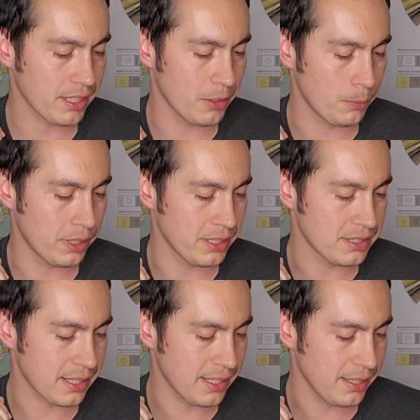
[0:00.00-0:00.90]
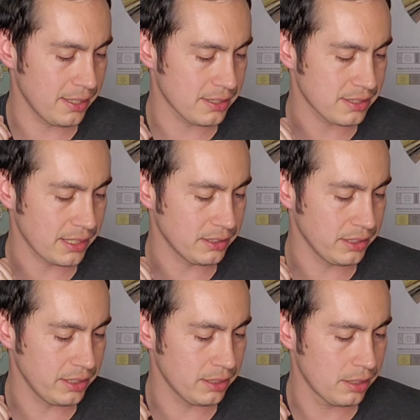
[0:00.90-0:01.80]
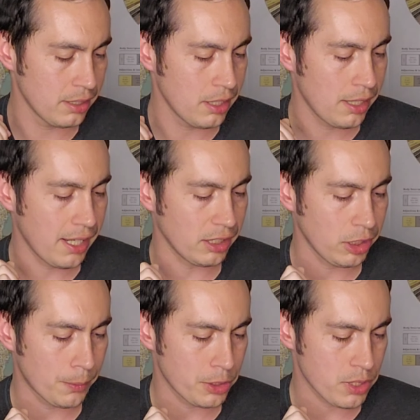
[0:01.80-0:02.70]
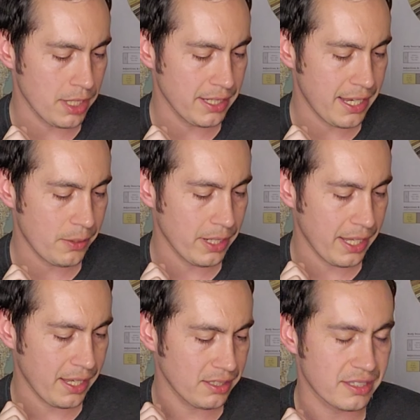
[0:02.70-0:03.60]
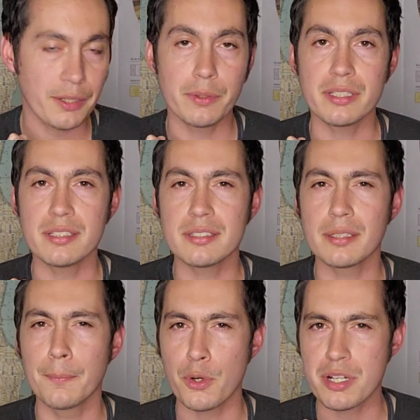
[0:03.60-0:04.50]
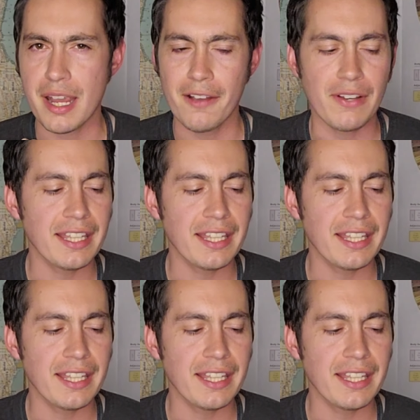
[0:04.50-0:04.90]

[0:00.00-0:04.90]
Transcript: It was a slightly uh, lower drawdown and there was more chaff.